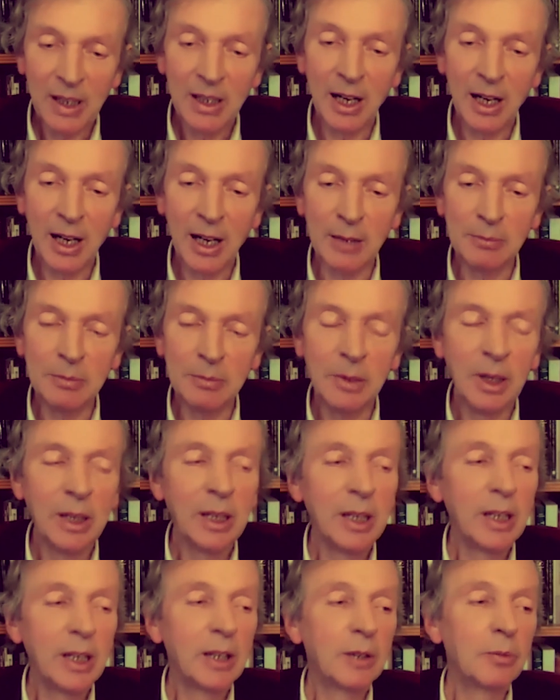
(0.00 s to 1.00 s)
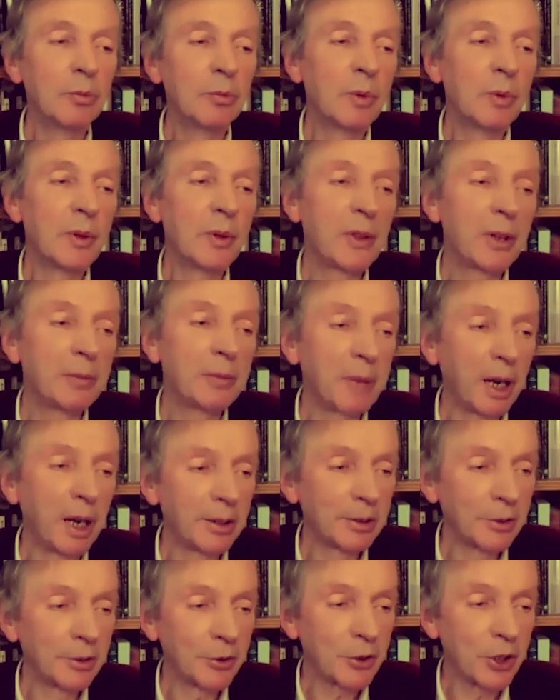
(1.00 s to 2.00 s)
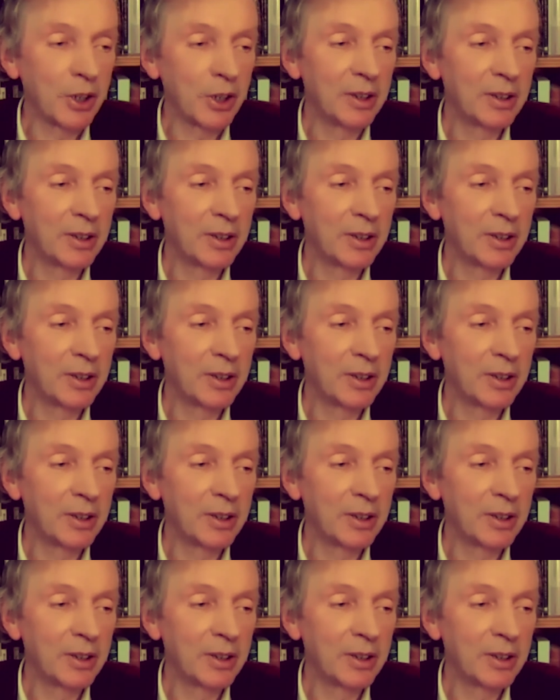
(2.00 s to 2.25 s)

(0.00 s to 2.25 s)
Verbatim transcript: Um, within biology,